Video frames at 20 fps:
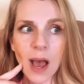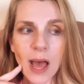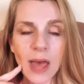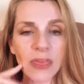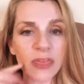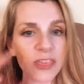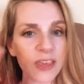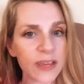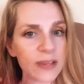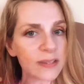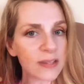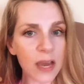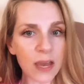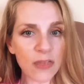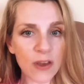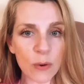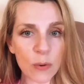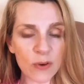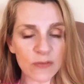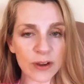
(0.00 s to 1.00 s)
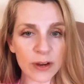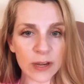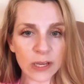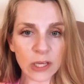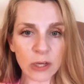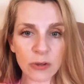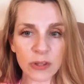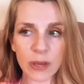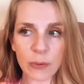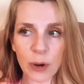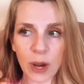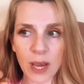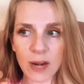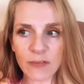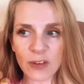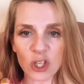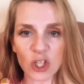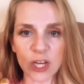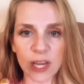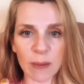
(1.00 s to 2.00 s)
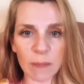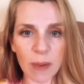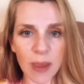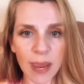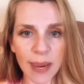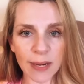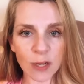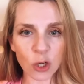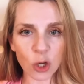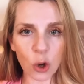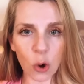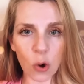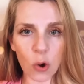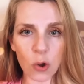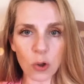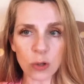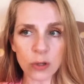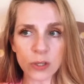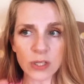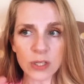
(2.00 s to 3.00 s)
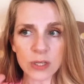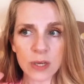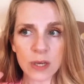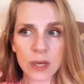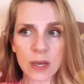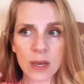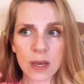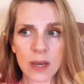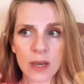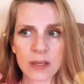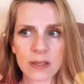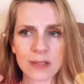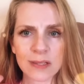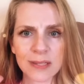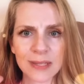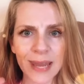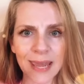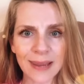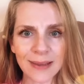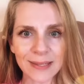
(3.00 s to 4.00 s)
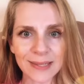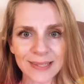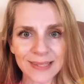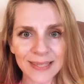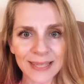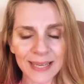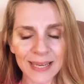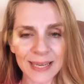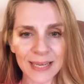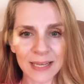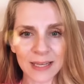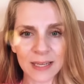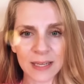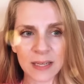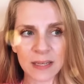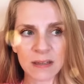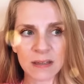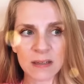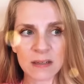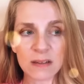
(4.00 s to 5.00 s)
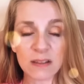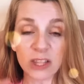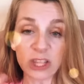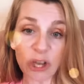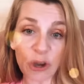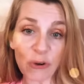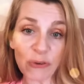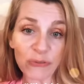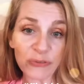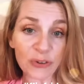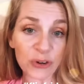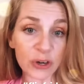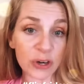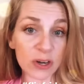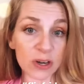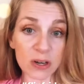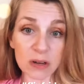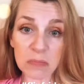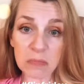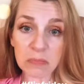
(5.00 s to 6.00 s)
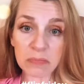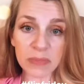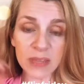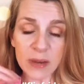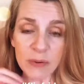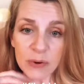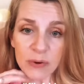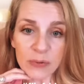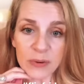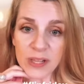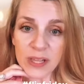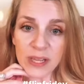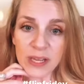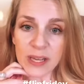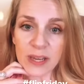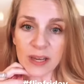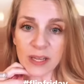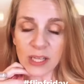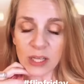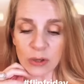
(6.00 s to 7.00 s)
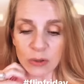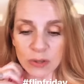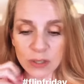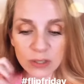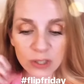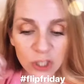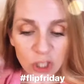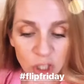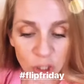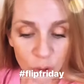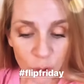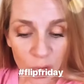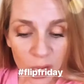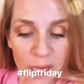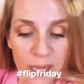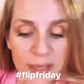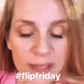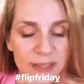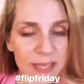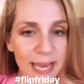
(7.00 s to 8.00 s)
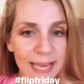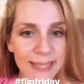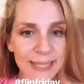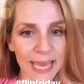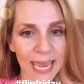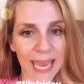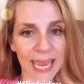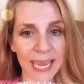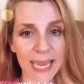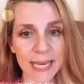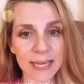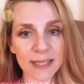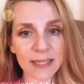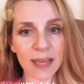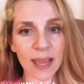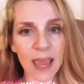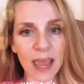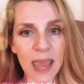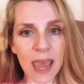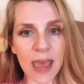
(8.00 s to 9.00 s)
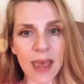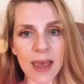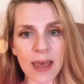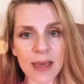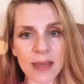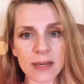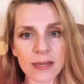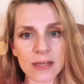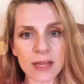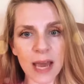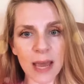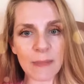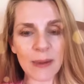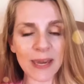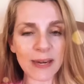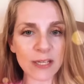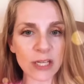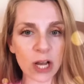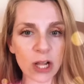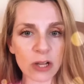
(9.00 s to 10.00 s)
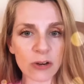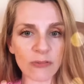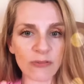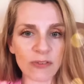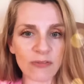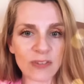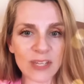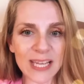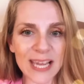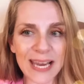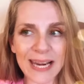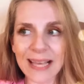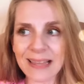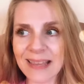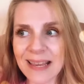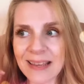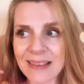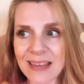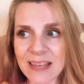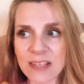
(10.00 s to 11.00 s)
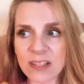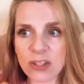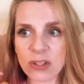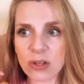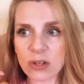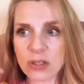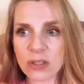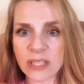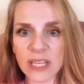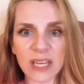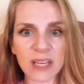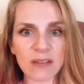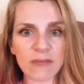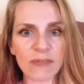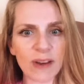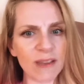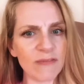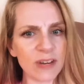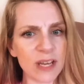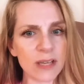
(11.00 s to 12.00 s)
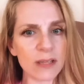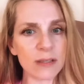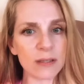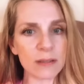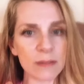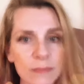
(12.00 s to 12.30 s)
These I thought were very cute. They were kind of a champagne gold snakeskin loafer. They were really a cute little shoe. Size 8, and I paid $1.50, and I think they sold in 5 days.